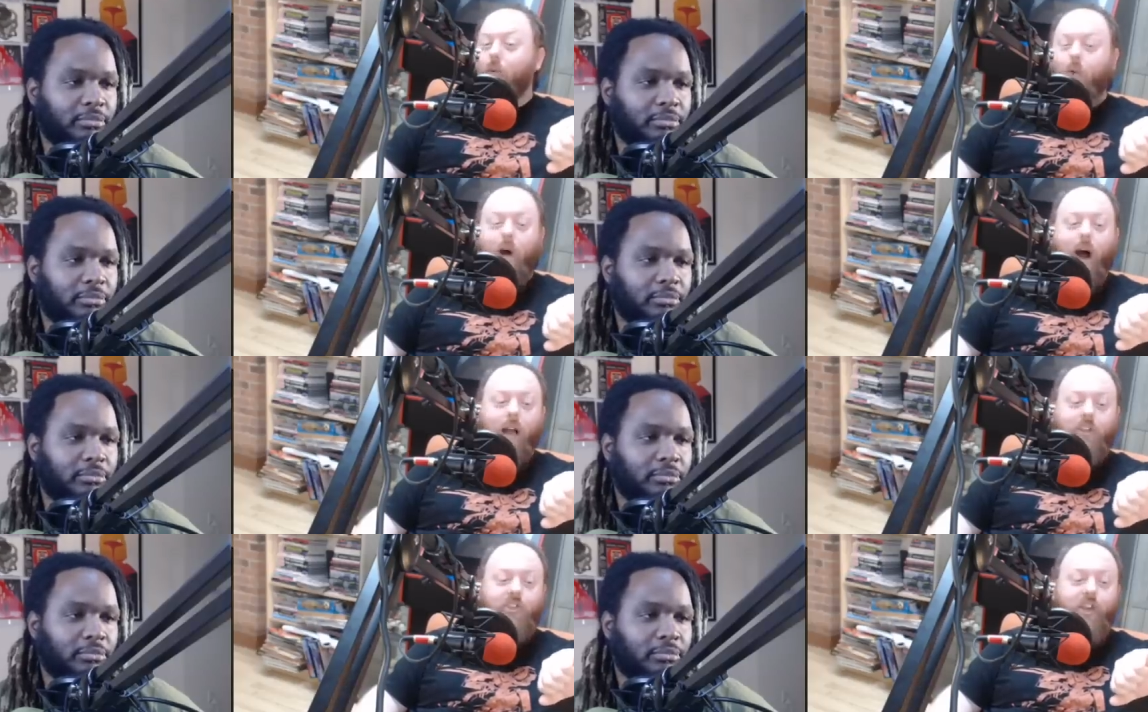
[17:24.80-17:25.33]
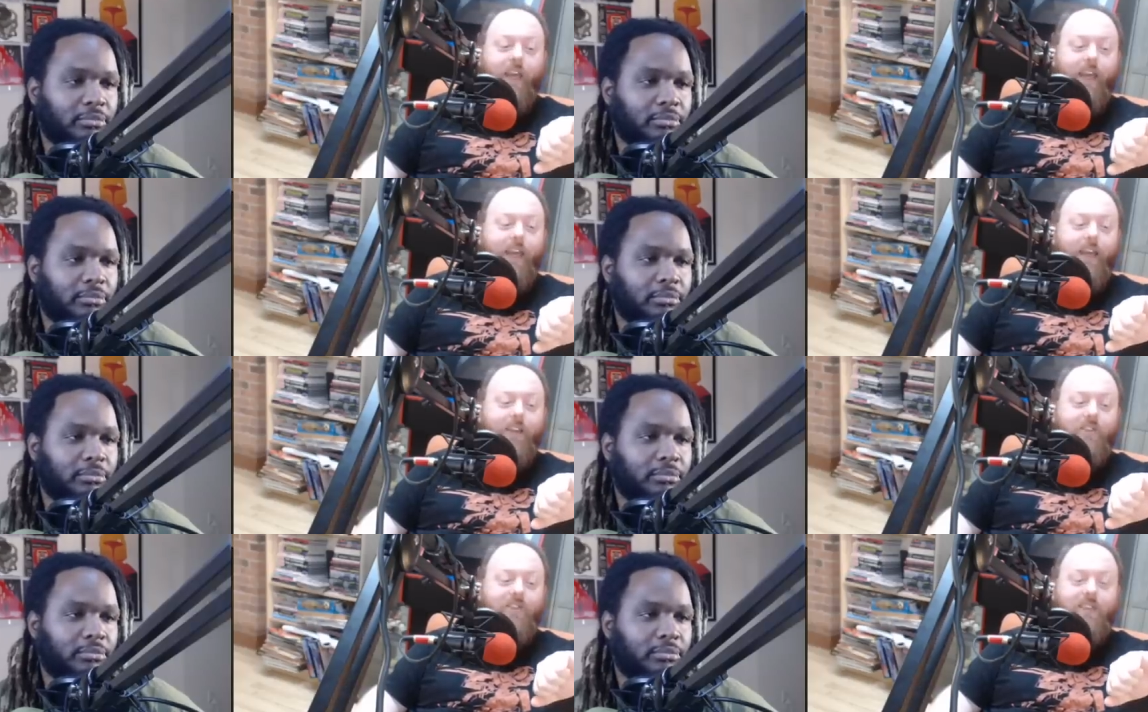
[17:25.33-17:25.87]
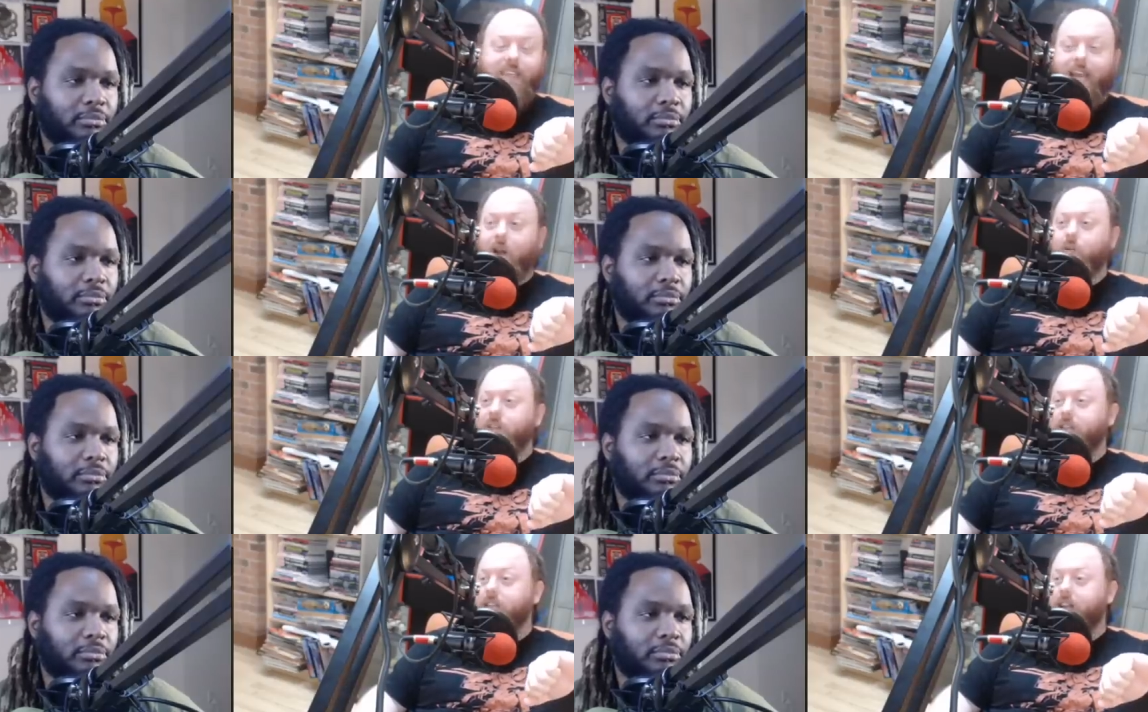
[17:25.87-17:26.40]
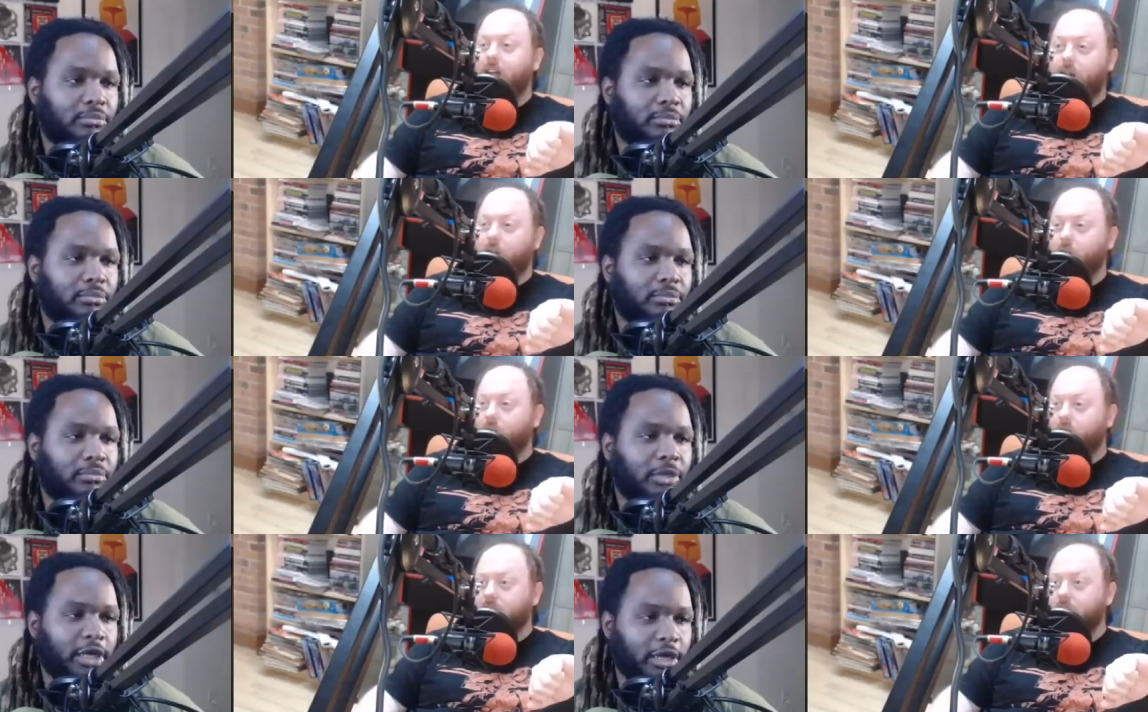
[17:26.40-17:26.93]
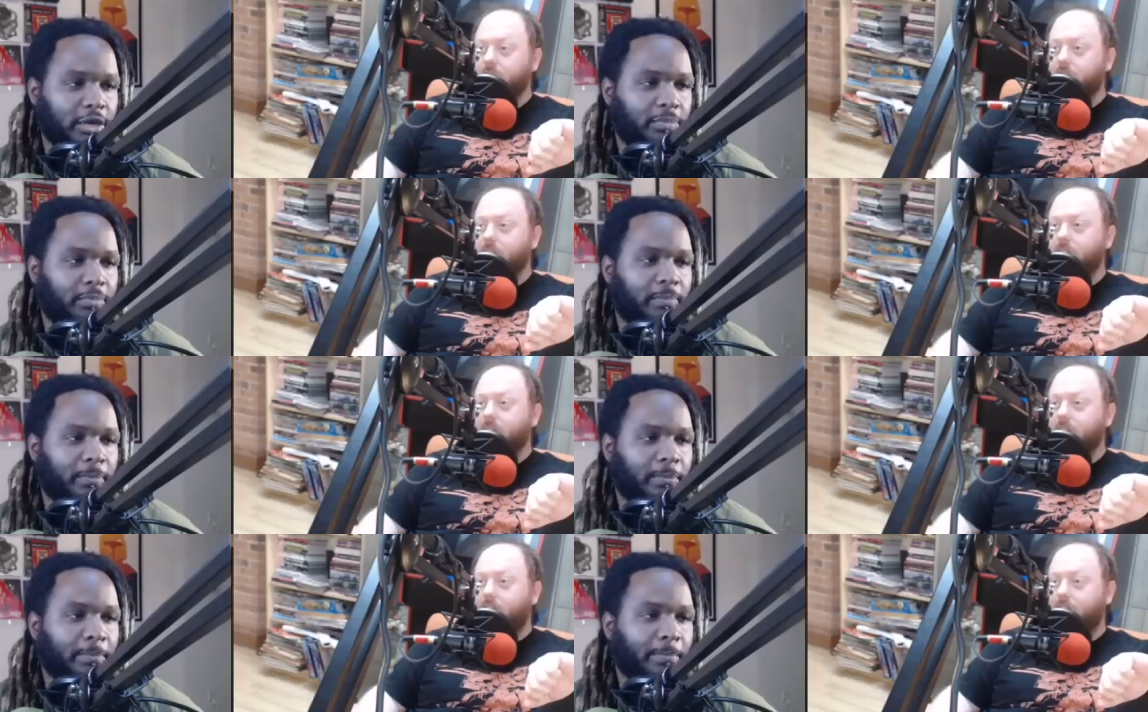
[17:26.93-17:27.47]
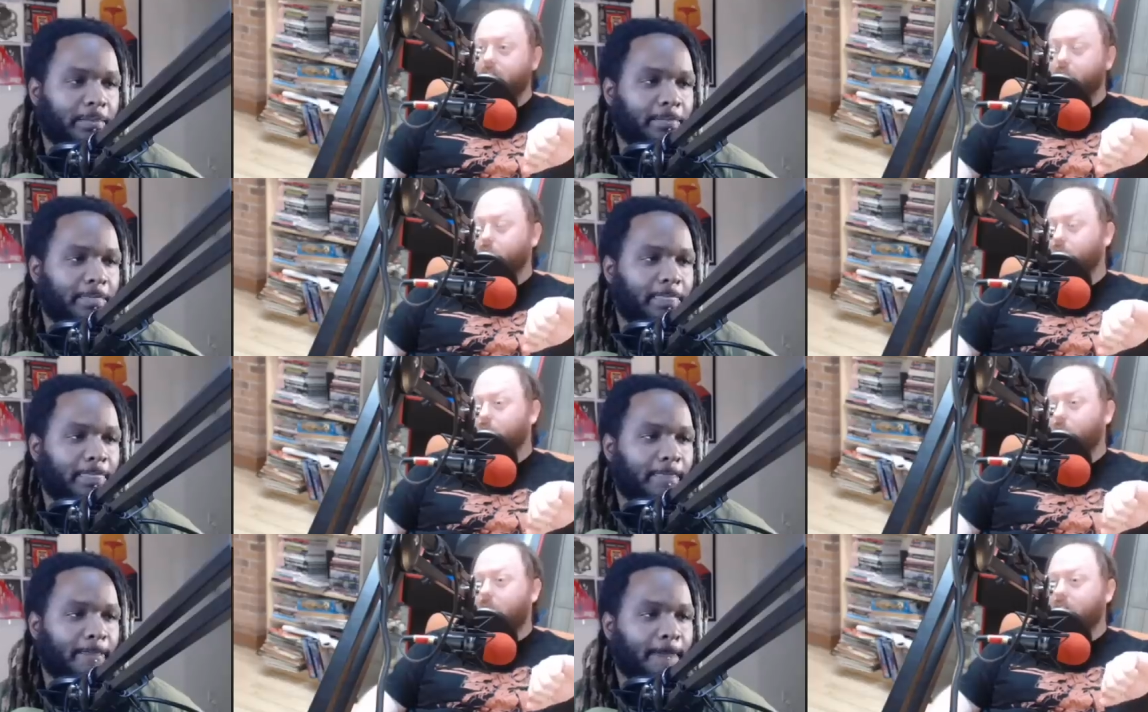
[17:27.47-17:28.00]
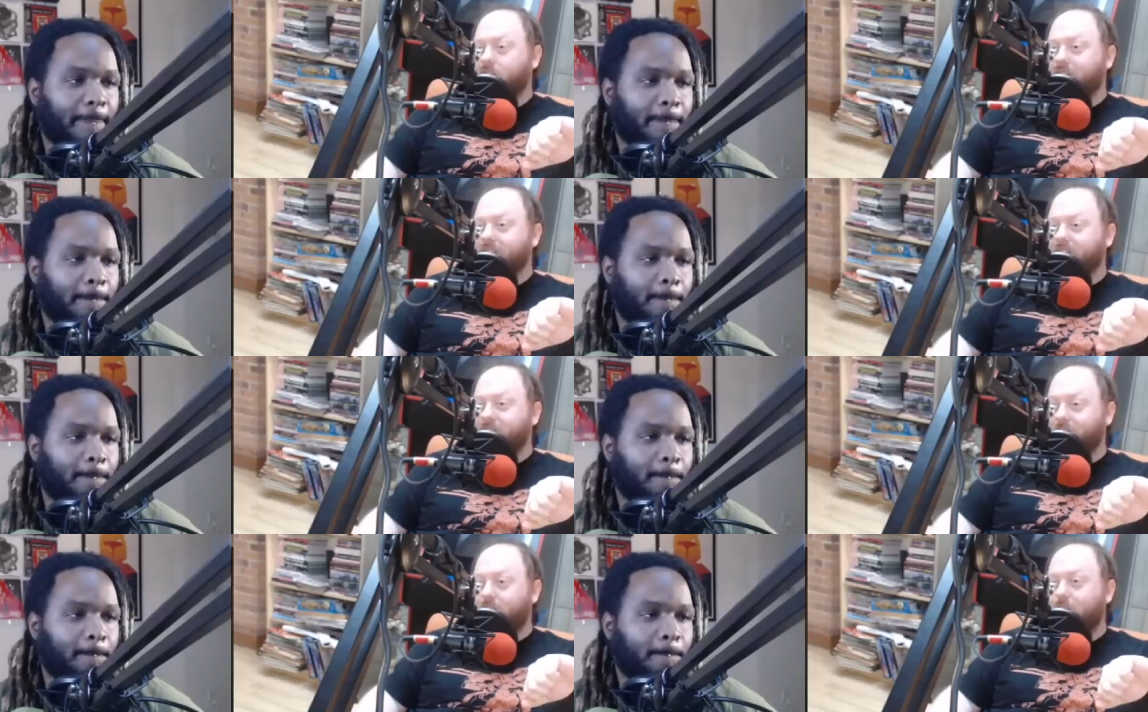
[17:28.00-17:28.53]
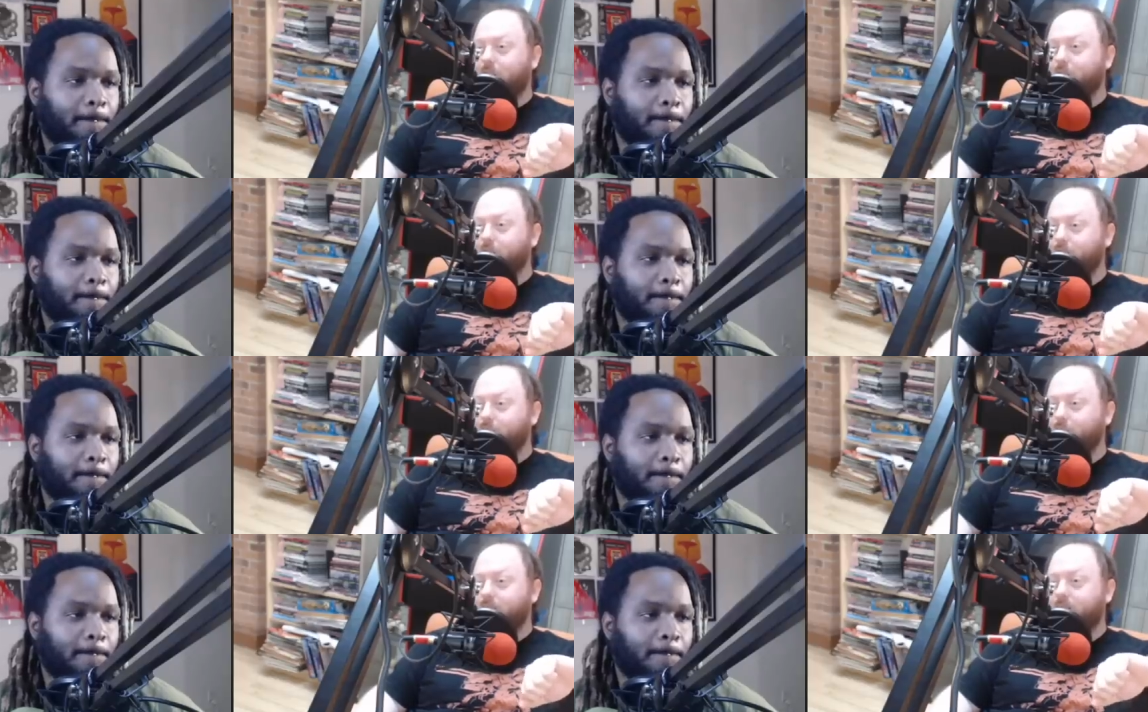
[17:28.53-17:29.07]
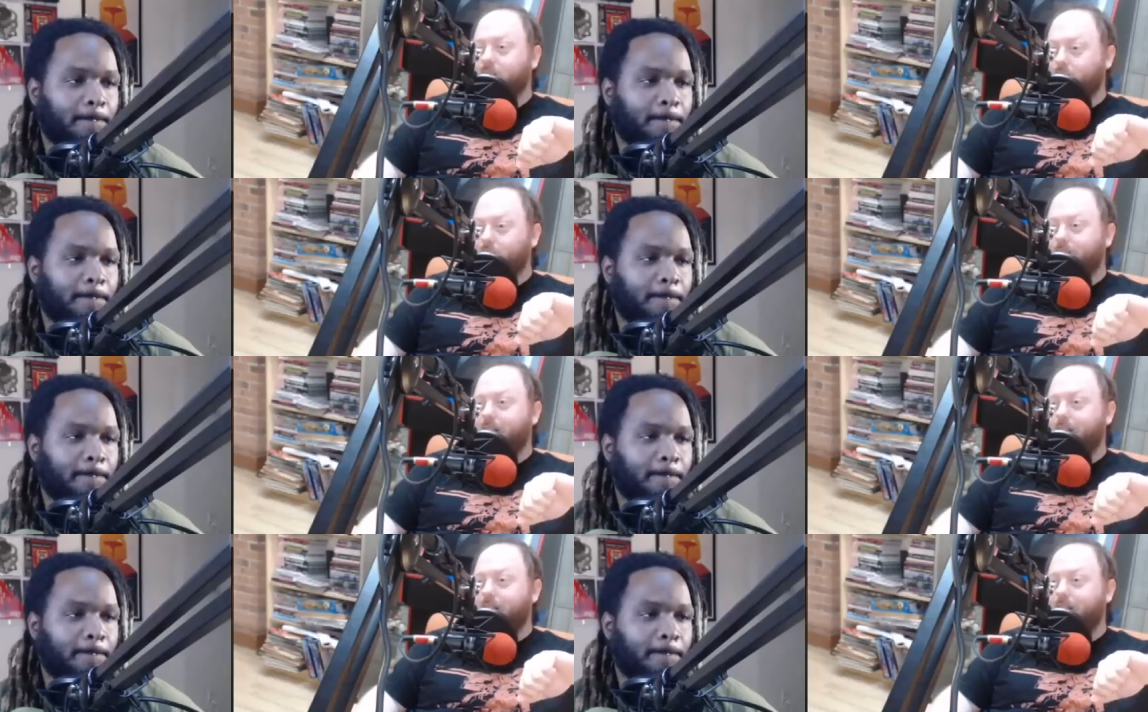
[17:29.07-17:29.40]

Speaker 1: the watch is counting down. Yeah. And when the watch hits zero, you you